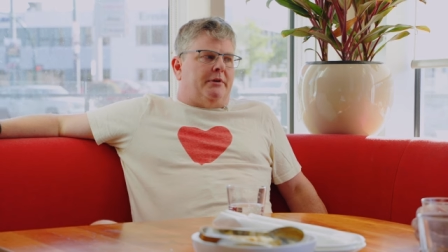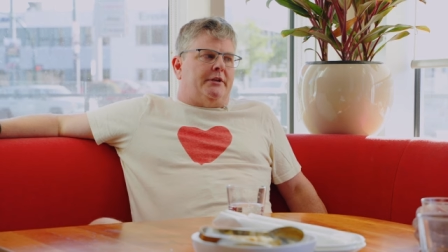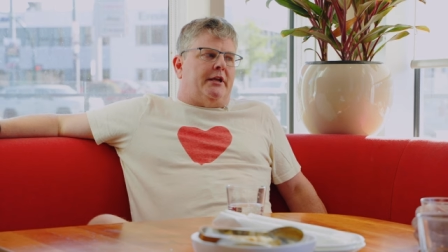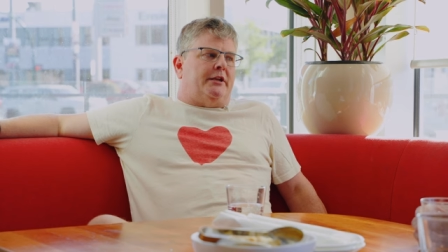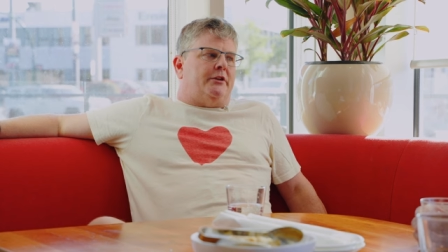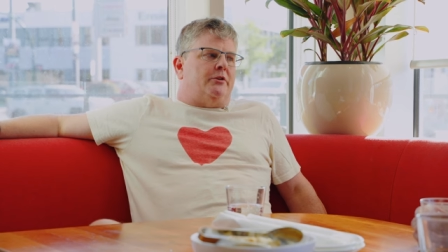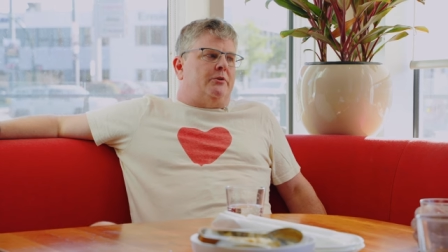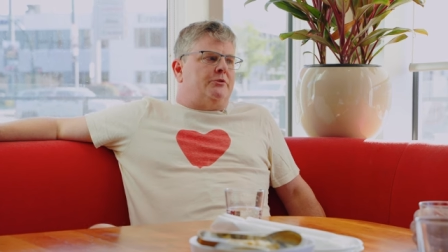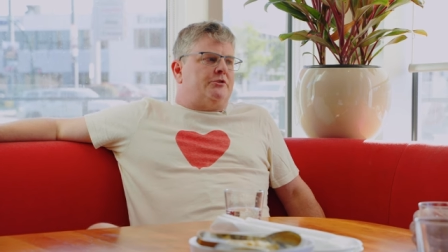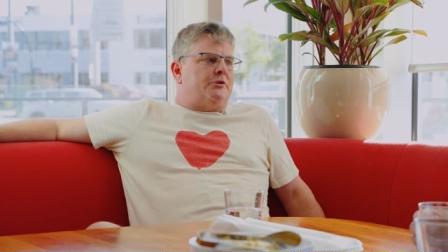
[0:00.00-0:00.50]
But
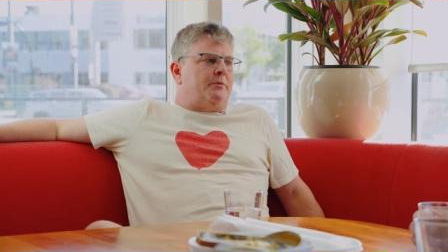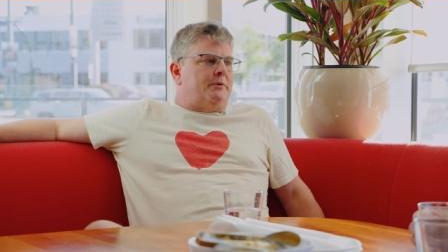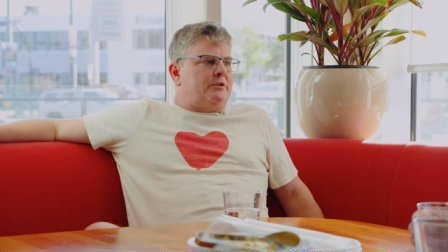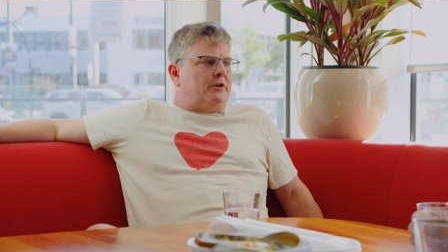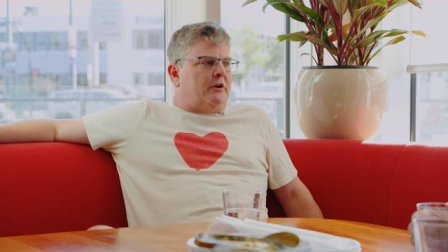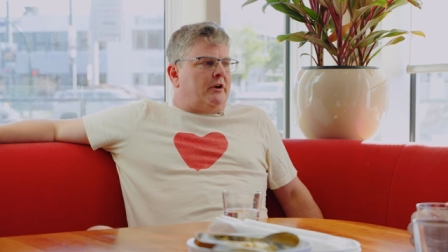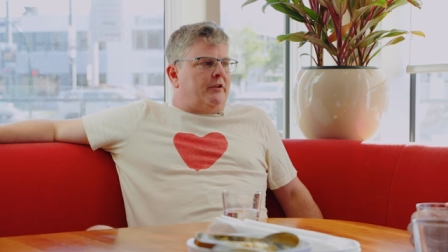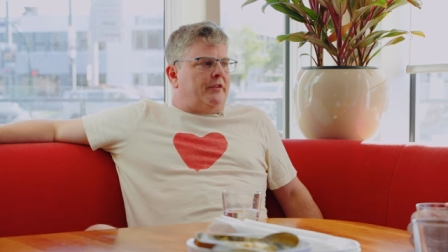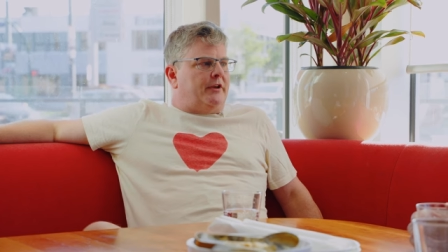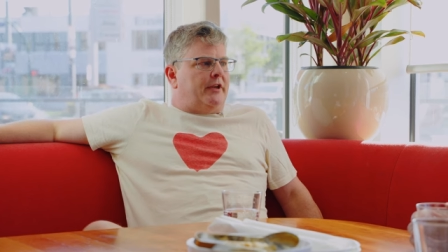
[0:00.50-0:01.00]
day two is always
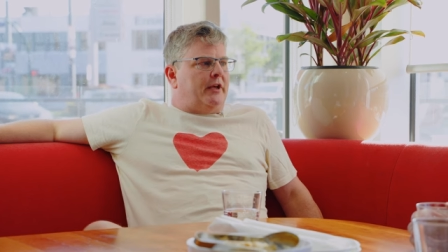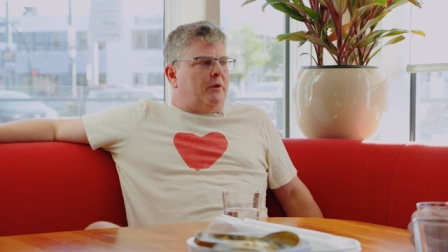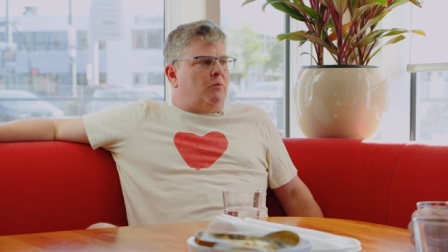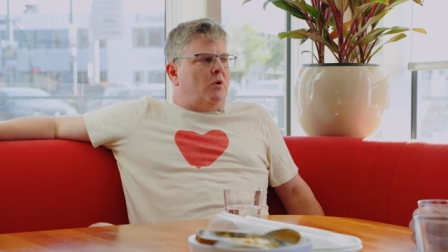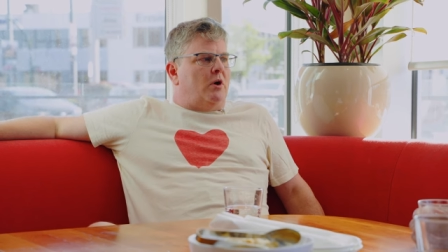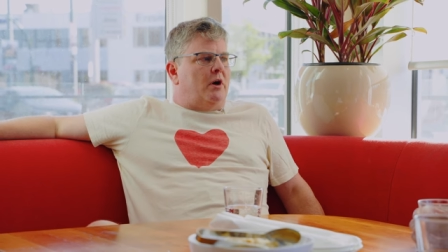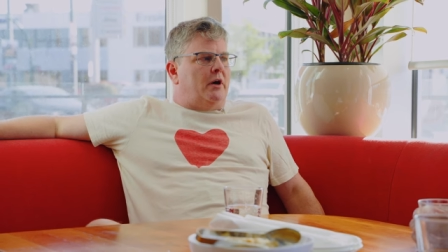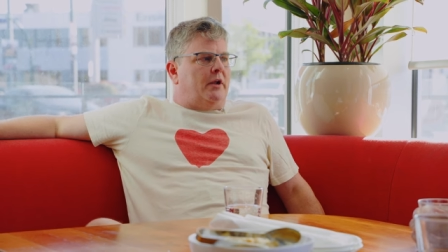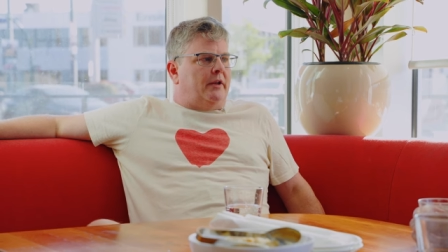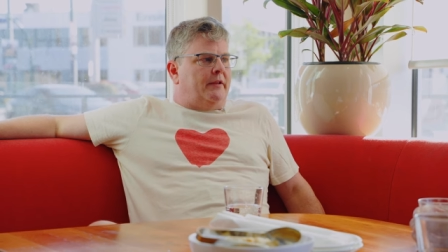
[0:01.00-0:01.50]
harder than day
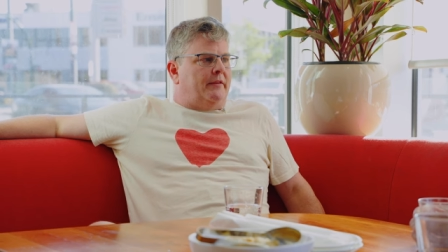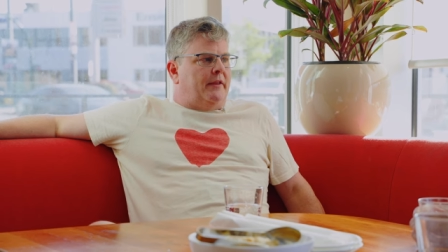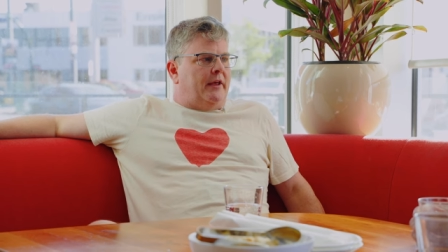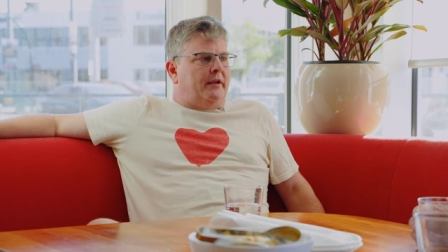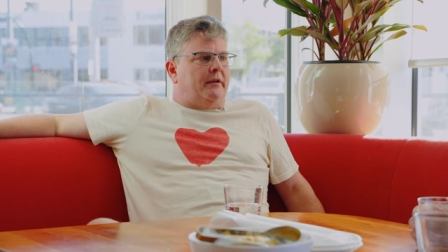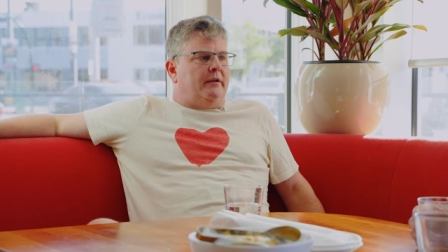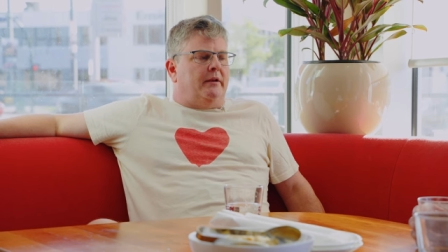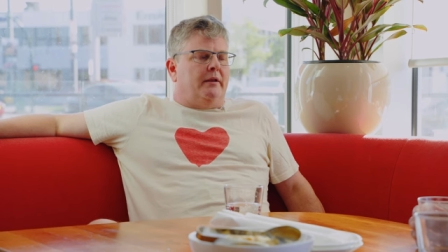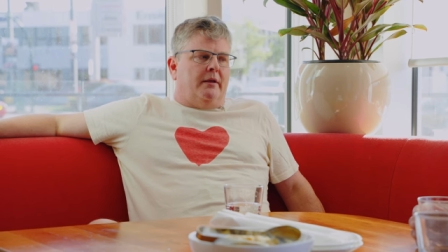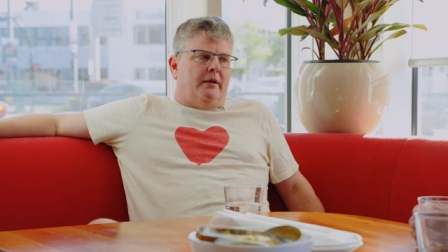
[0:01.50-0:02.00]
one. And
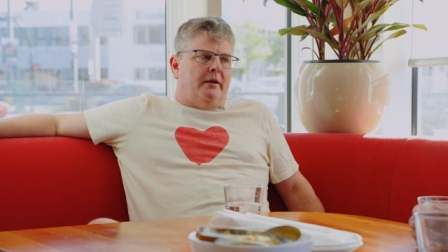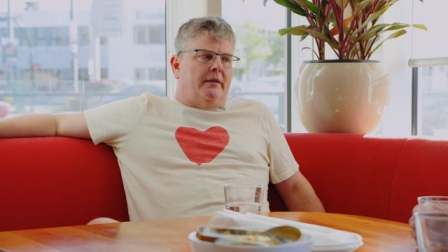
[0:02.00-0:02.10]
then